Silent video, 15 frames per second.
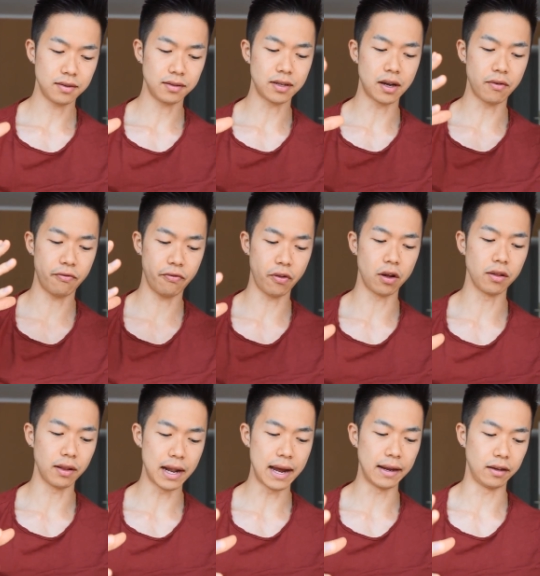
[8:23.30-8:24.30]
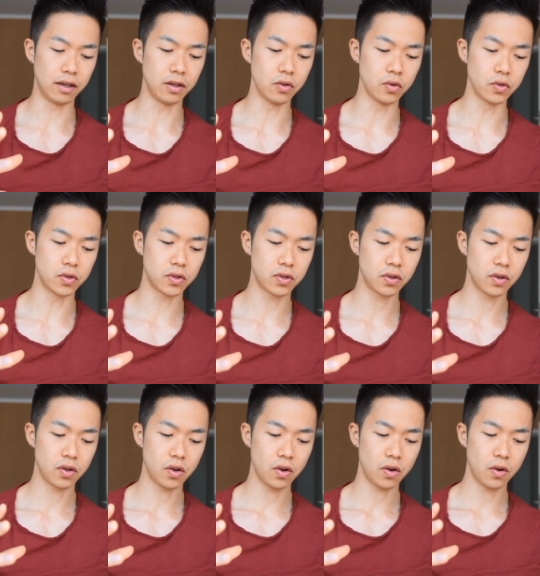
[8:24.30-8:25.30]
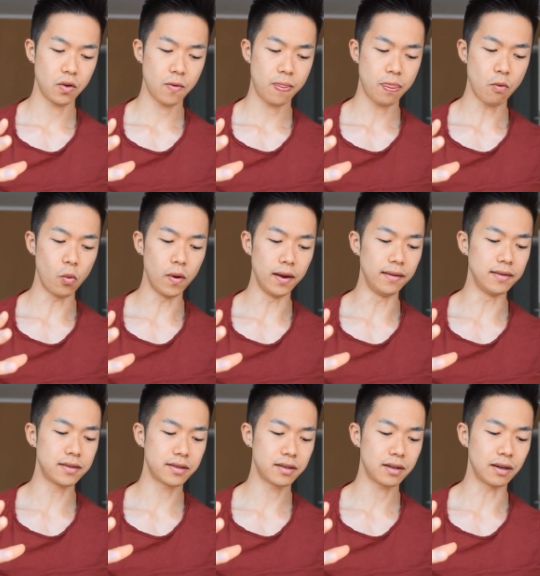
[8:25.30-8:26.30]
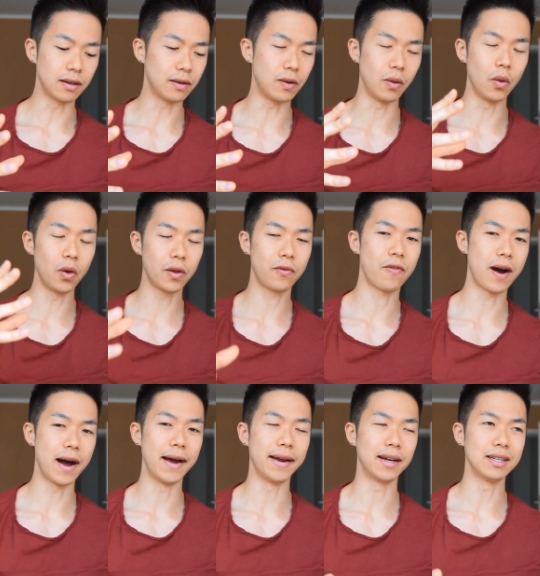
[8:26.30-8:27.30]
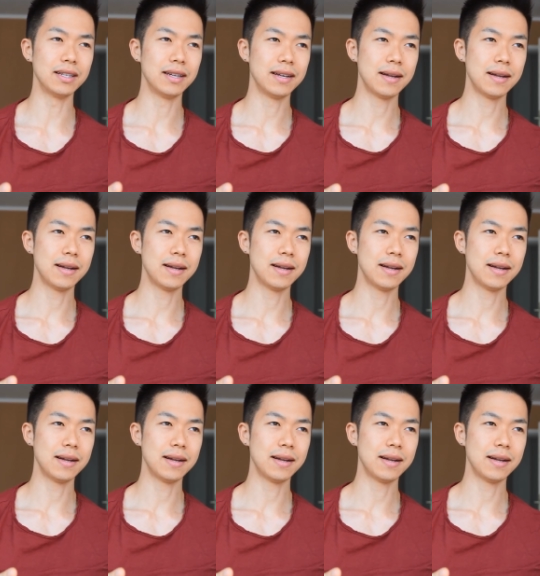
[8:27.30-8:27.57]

that frontline news was glorifying